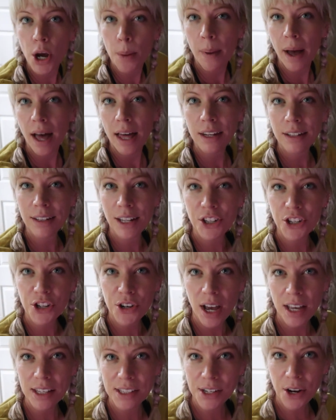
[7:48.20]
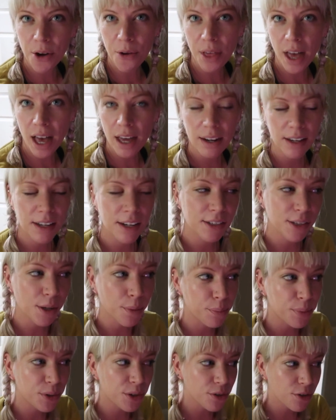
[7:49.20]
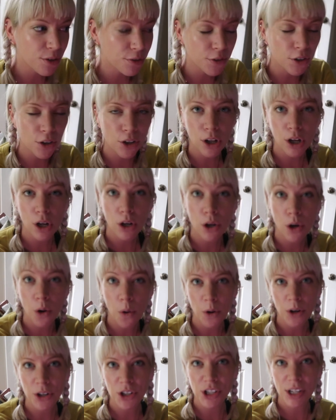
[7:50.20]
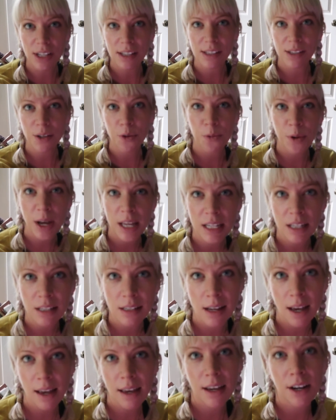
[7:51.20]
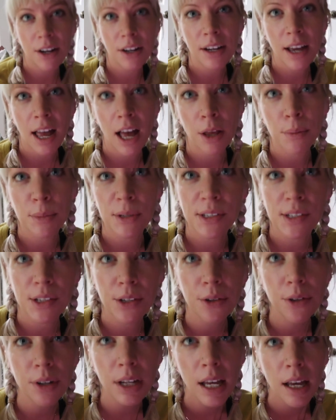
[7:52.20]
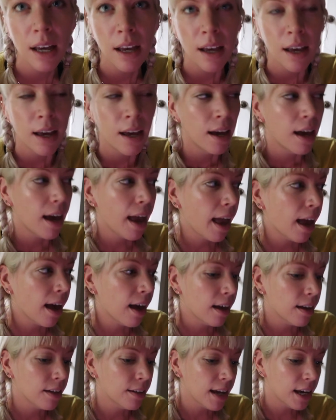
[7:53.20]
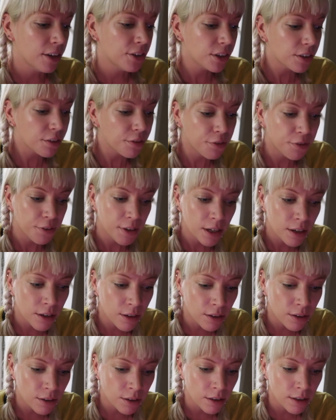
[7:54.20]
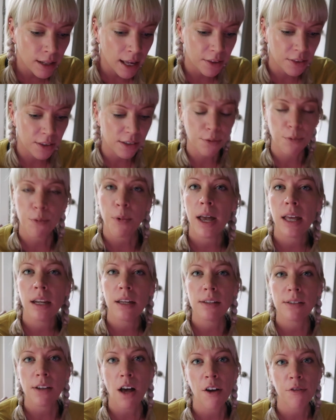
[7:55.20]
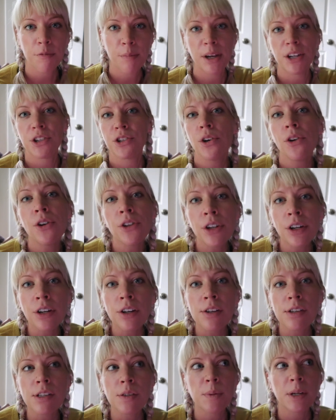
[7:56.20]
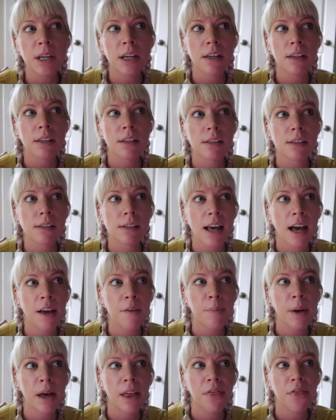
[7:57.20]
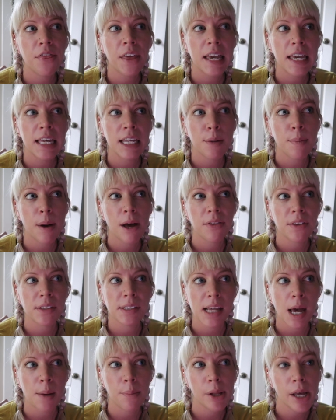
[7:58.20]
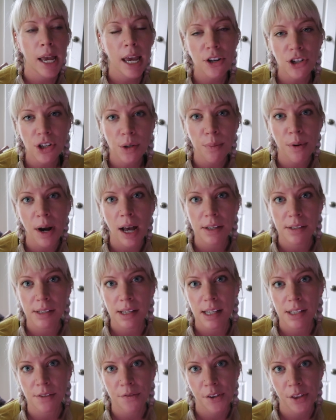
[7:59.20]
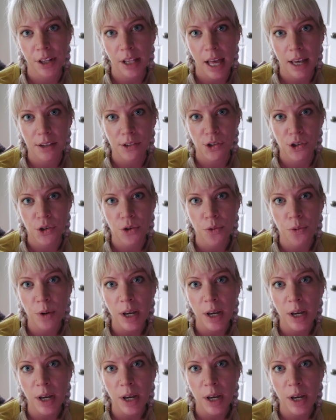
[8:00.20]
on and let you guys know that it is a beautiful, gorgeous, rainy day here in Kalamazoo. And I just feel like this weight is off my shoulders because I've been thinking about this application process for the last 2